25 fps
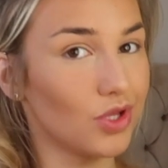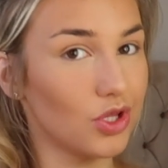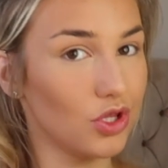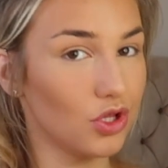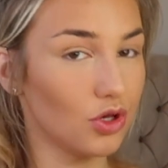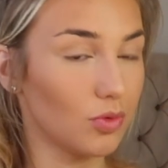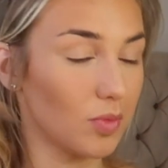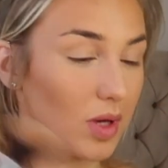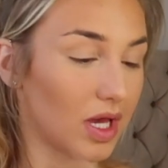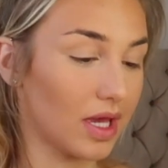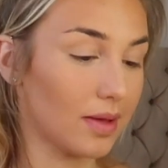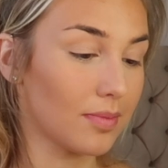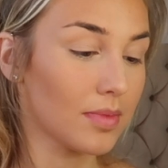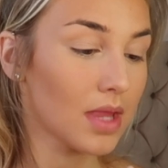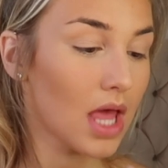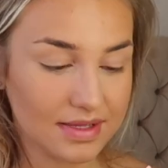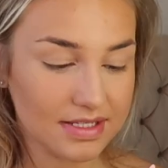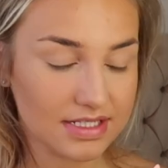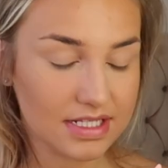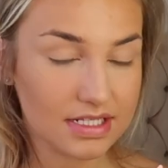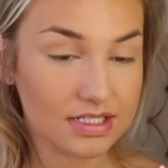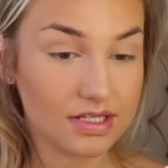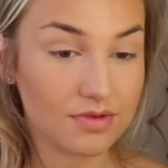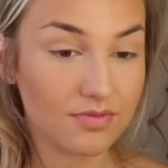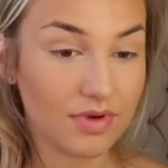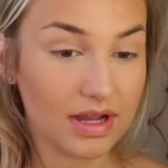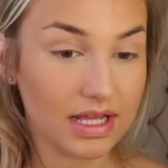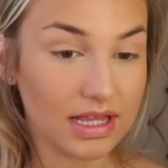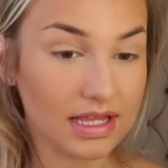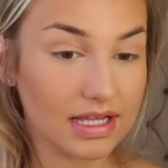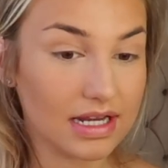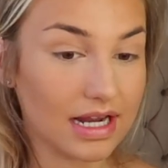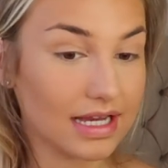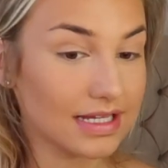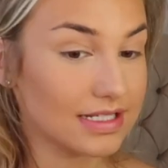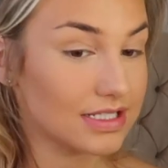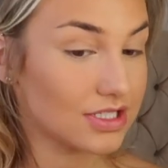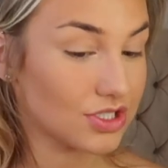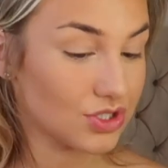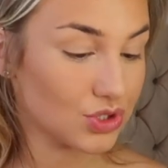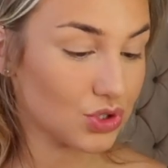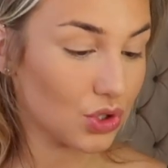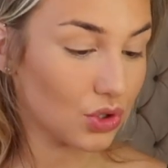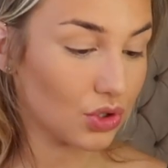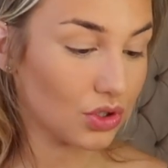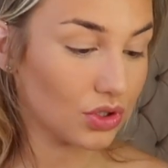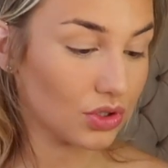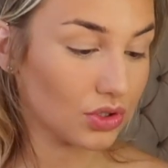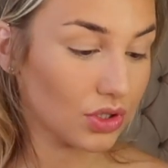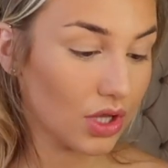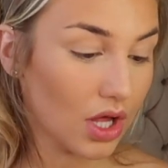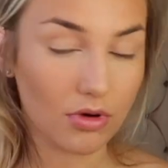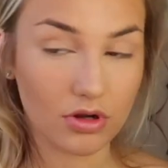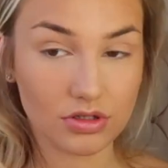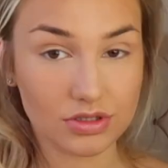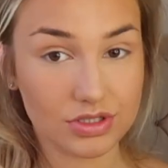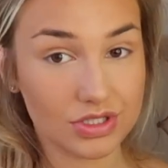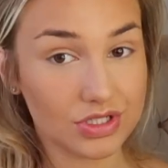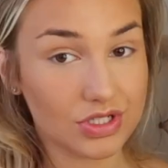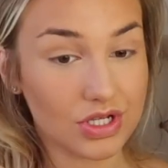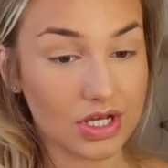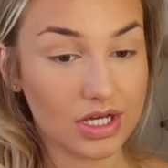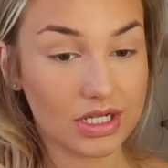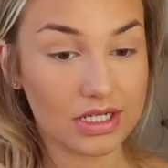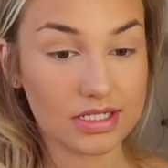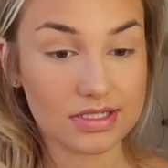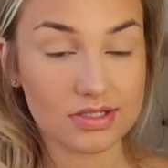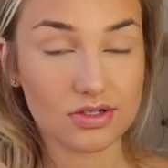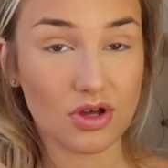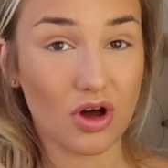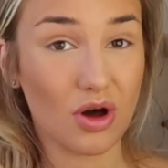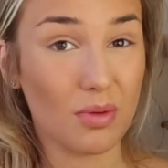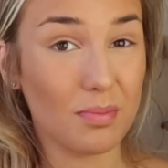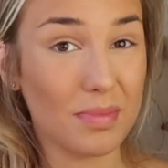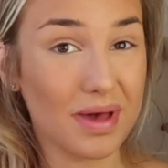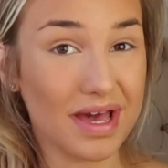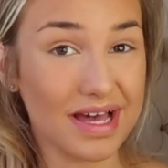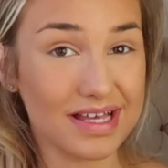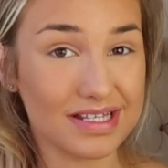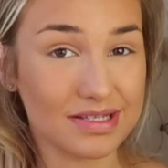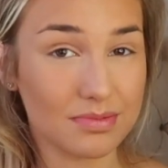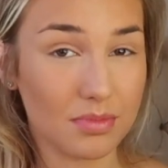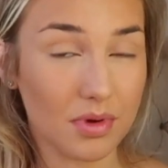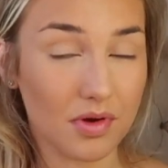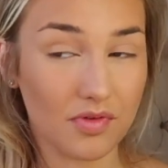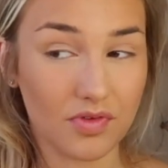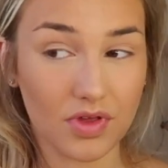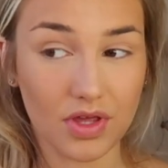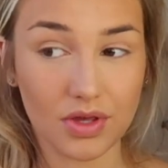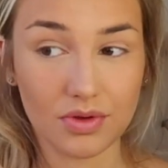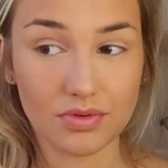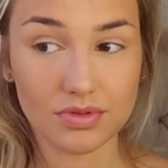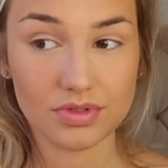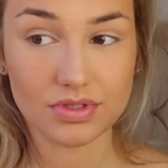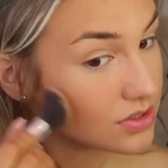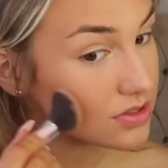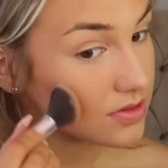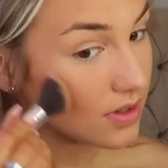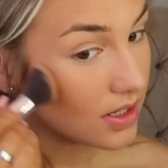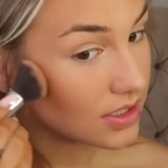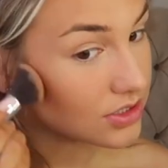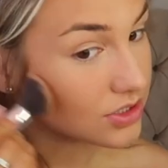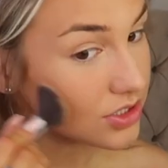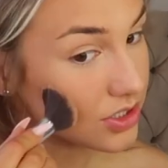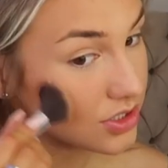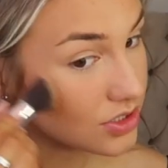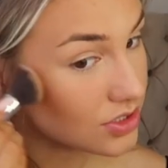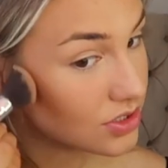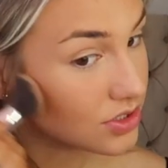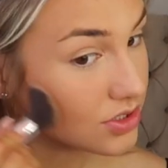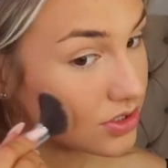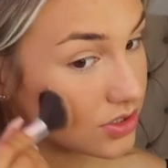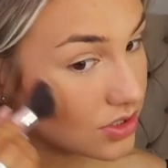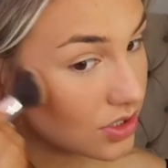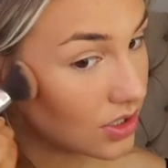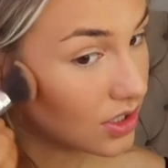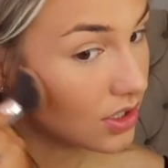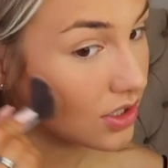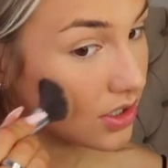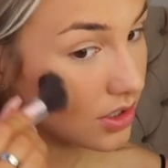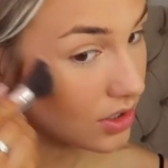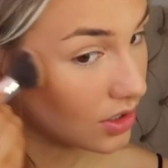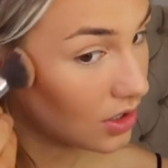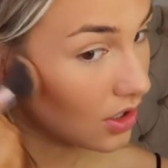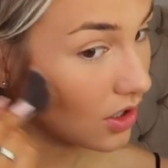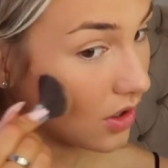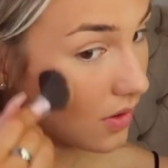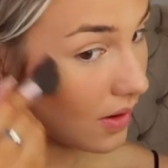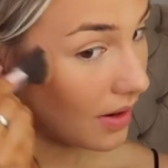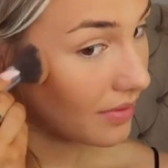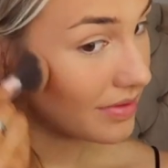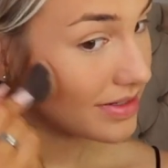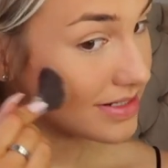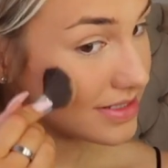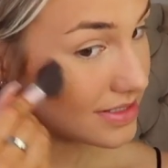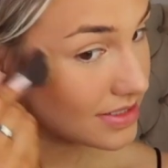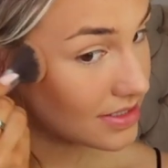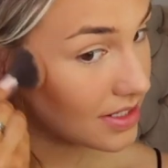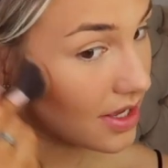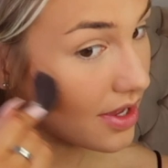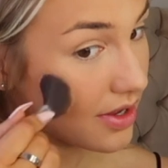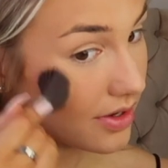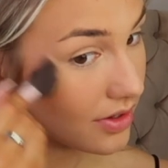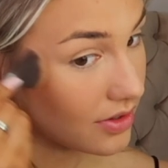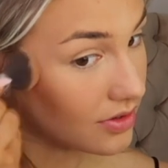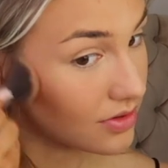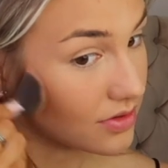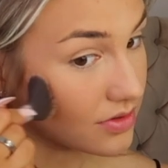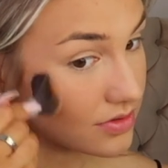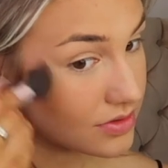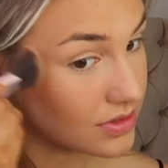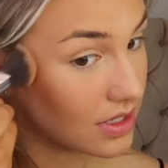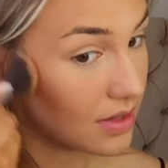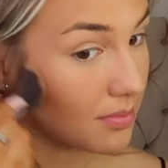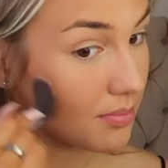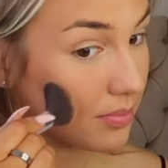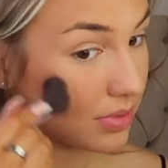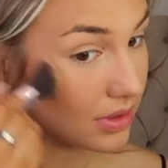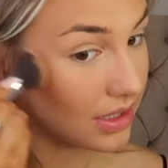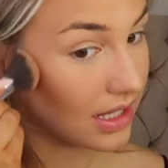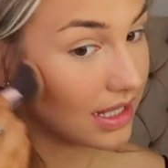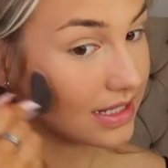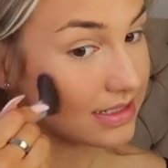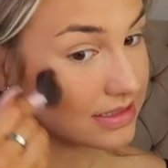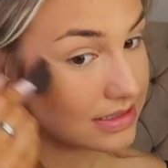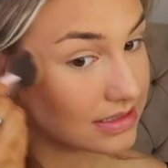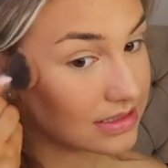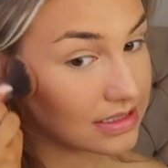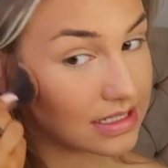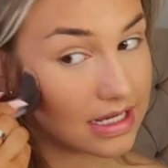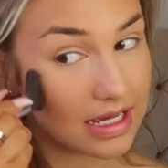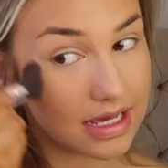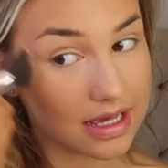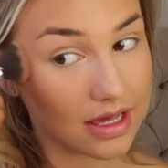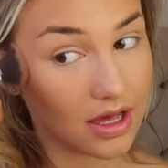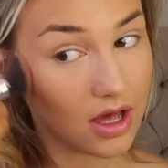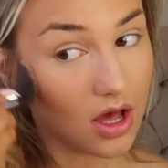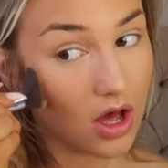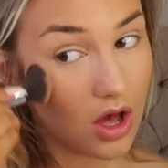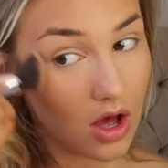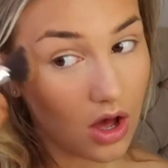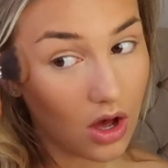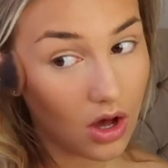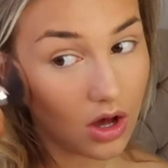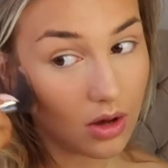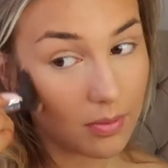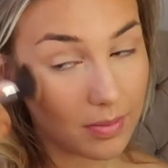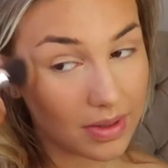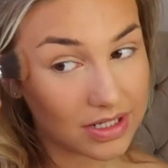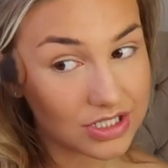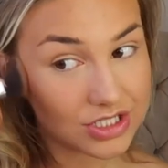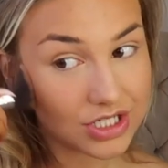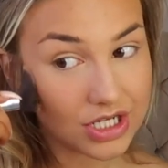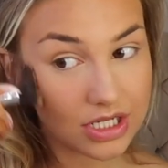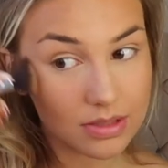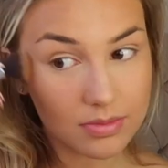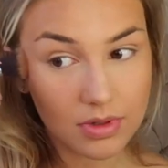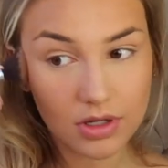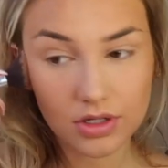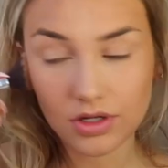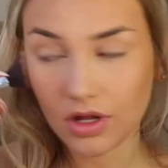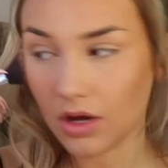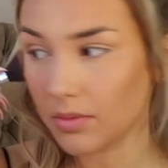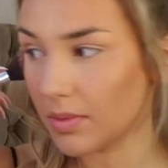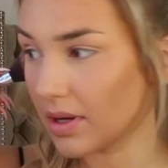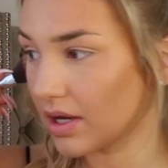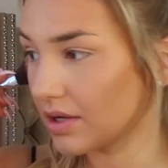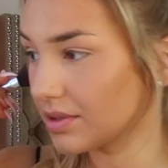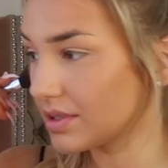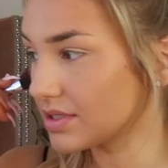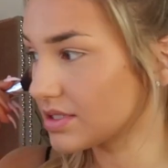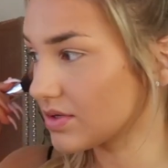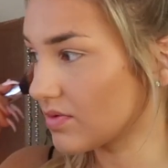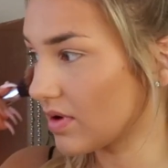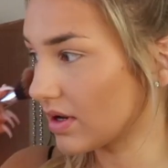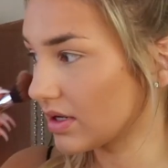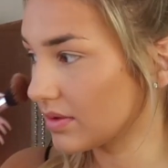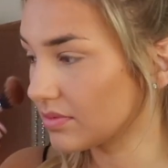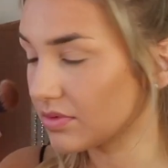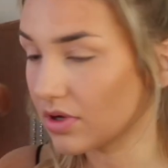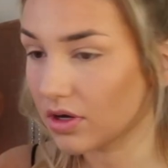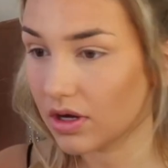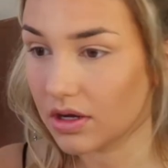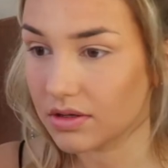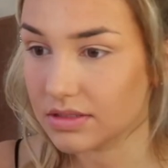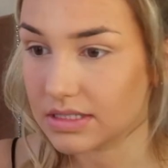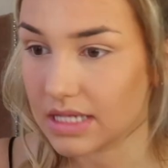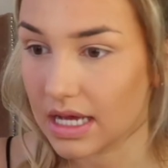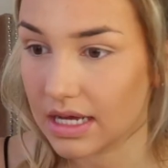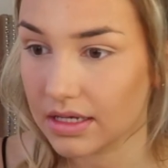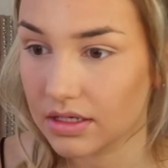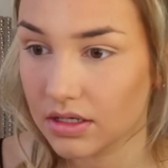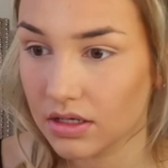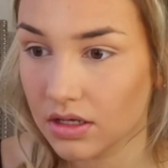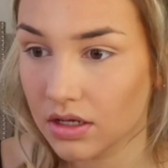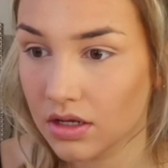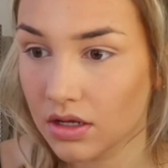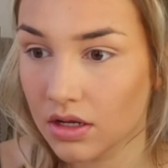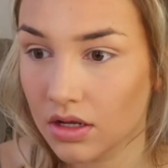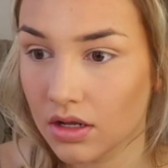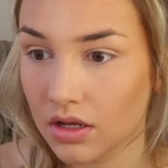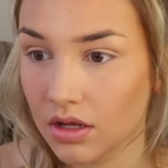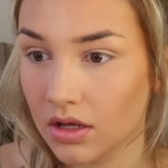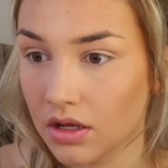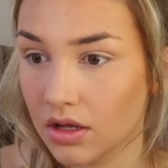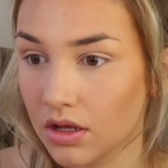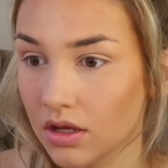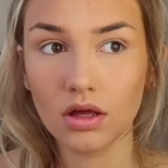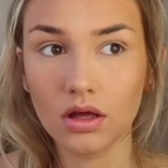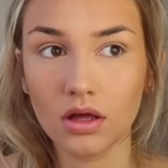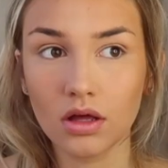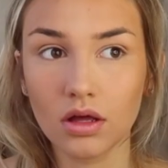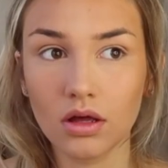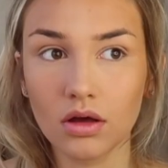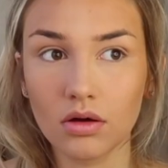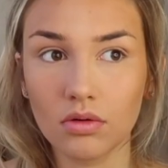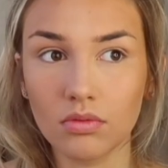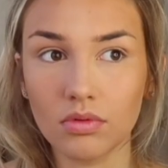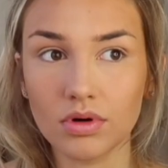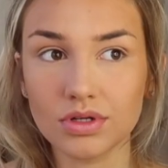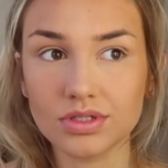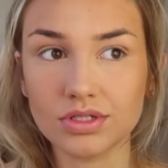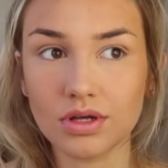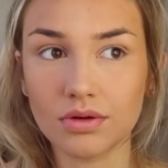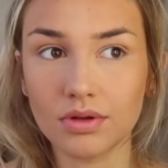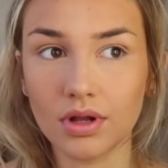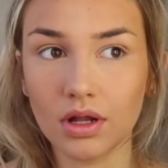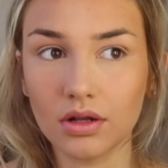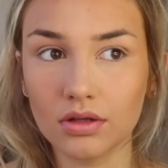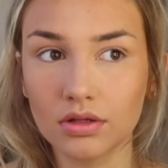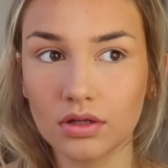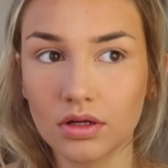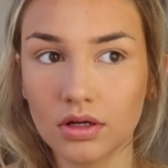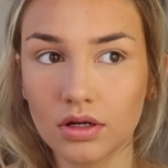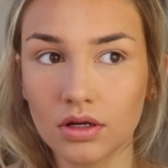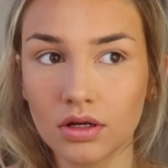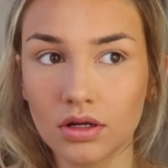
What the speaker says: yummy. This is a really nice subtle bronzer and it's got amazing reviews. So I just go around in circles and blend it on my cheekbone. Oh my god, there's a random dog outside. What's going on?